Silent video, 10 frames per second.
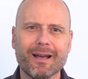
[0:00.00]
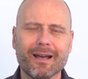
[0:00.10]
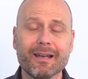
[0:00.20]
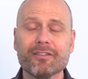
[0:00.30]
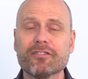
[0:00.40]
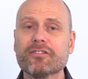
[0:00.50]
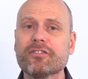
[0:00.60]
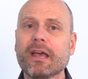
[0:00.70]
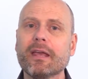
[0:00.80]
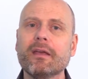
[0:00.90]
And let's just
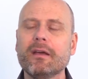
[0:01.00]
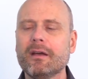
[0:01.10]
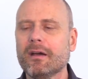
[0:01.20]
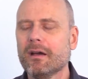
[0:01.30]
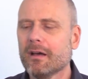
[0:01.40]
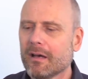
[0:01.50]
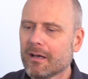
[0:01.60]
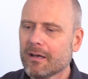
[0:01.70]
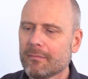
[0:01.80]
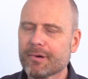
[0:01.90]
say
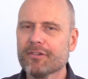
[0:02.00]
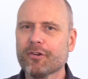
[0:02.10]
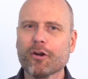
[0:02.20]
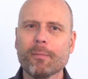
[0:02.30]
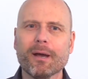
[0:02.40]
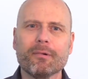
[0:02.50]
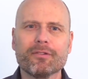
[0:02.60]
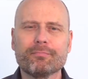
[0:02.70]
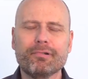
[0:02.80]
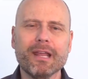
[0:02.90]
President
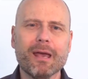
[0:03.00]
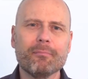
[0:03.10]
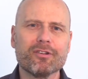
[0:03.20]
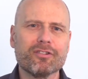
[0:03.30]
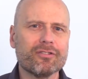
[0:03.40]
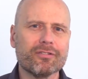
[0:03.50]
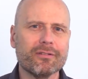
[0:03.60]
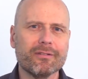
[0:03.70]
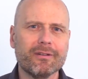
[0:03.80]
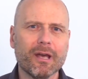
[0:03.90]
Obama's pretty ambitious
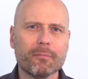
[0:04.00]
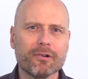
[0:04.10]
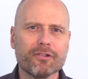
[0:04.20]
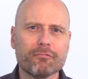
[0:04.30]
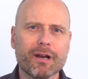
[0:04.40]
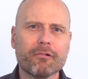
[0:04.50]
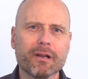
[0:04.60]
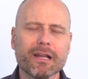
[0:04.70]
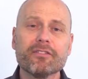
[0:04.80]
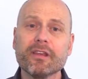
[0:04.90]
numbers and
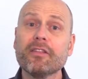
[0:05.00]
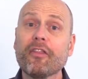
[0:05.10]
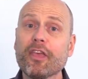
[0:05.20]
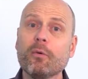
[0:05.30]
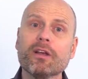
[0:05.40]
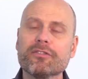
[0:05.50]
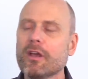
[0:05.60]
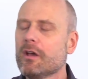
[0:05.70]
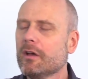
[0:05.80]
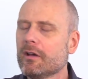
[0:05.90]
rhetoric. Let's say that the US
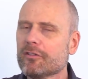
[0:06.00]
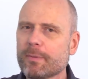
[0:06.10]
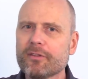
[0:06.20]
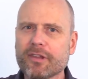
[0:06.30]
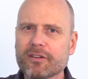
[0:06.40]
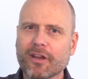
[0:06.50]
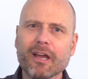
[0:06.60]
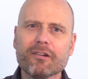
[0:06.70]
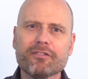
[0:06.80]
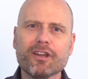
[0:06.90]
spends the
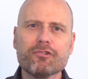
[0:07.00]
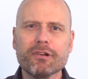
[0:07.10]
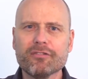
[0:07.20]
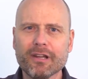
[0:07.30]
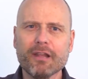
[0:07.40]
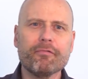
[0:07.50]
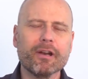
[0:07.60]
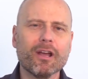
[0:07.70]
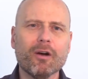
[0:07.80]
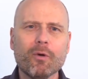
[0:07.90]
entire century
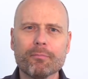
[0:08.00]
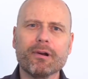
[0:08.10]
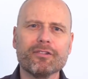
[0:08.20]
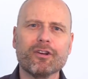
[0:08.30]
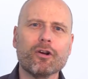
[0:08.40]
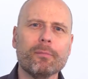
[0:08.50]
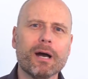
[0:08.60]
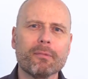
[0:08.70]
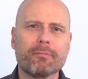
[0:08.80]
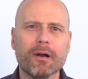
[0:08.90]
delivering on what President
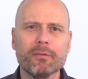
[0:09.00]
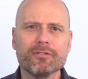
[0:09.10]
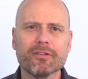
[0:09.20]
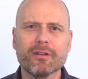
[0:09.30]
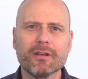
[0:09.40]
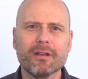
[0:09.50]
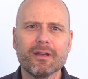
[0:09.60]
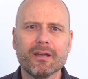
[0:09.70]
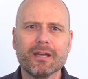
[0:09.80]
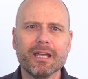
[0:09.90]
Obama promised.
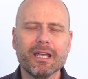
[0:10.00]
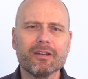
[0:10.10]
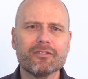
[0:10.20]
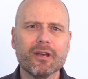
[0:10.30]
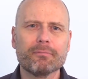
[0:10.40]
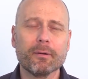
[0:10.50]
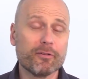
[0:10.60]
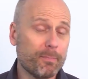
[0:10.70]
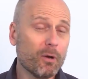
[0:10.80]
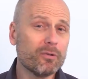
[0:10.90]
It uh,
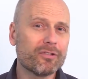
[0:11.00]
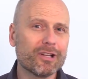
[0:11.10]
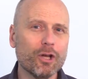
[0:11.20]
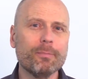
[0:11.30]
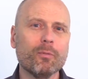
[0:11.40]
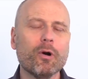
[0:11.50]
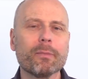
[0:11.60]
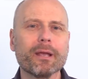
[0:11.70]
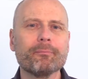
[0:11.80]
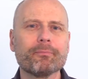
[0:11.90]
postpones global
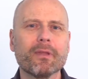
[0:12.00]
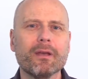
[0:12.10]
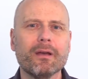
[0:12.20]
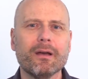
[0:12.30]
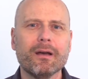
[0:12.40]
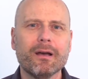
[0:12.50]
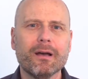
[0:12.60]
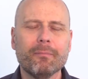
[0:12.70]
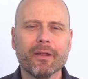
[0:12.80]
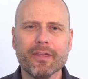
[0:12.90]
warming
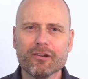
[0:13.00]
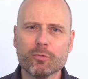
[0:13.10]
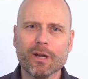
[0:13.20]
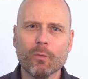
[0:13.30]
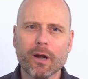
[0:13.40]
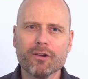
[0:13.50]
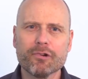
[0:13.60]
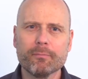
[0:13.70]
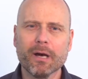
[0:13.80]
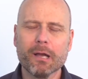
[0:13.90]
by the year
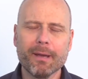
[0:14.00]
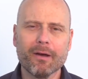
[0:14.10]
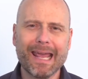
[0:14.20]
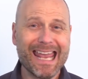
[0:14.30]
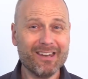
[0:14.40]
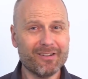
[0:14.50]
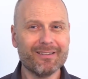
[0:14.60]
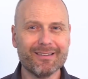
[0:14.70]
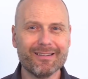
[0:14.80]
2100 by about eight